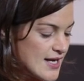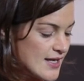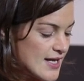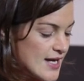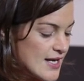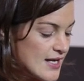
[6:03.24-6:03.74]

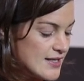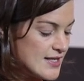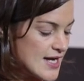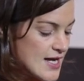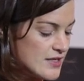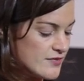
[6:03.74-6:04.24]
and that at
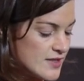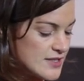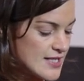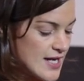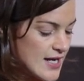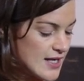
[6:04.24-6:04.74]
the end of the
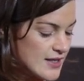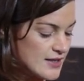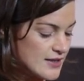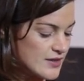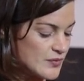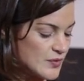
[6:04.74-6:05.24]

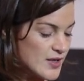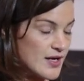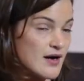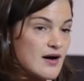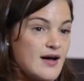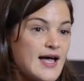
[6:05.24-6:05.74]
day, we
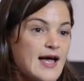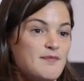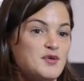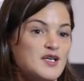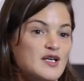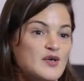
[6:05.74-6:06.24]
are
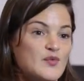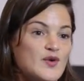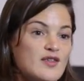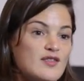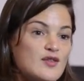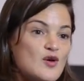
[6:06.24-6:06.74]
happier
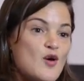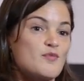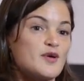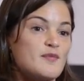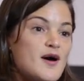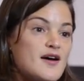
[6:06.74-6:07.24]
with
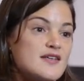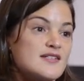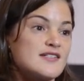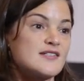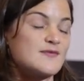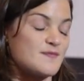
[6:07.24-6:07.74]

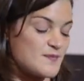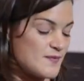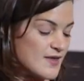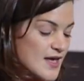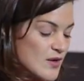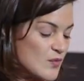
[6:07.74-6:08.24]
compromise
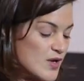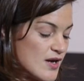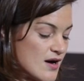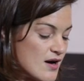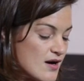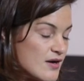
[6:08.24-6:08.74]
than we
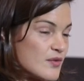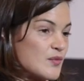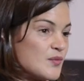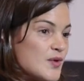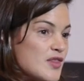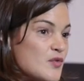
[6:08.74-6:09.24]
are
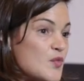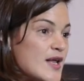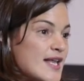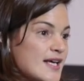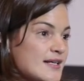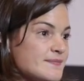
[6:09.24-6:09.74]
with
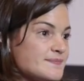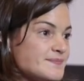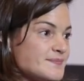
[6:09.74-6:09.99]
winning.